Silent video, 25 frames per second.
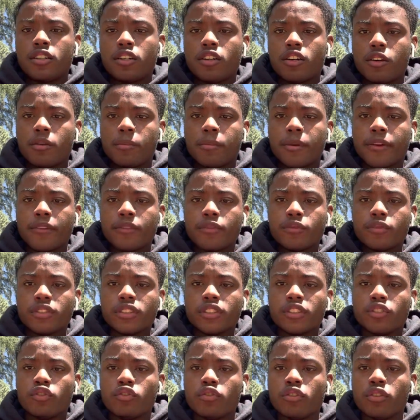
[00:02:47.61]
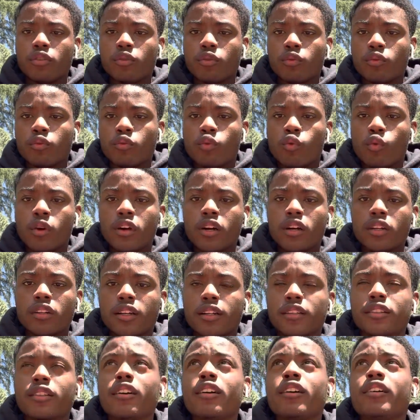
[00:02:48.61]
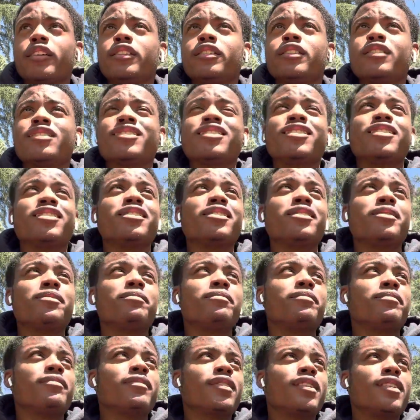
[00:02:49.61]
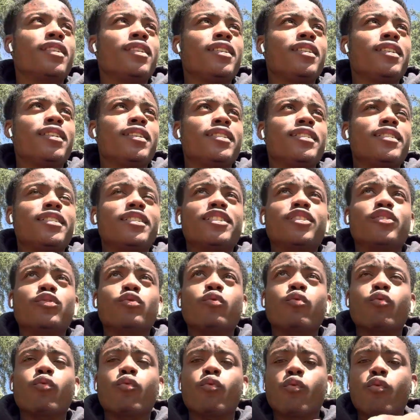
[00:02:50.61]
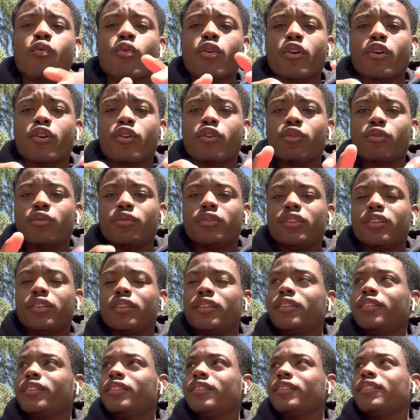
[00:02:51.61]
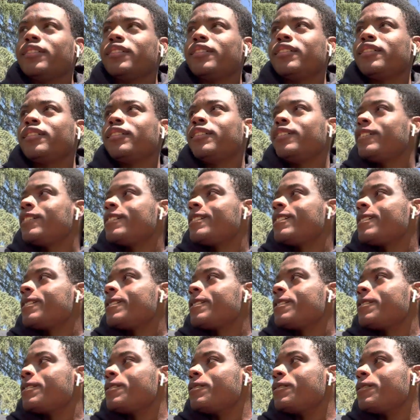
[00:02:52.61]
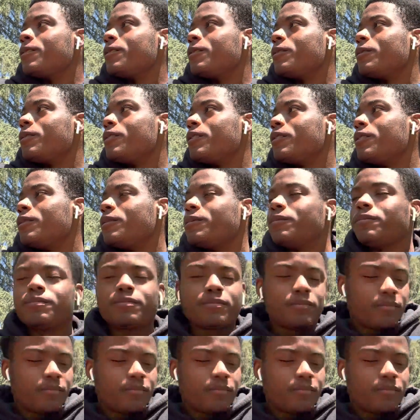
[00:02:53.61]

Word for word: Hope everyone is doing well out there in this uh, this world. You know, um,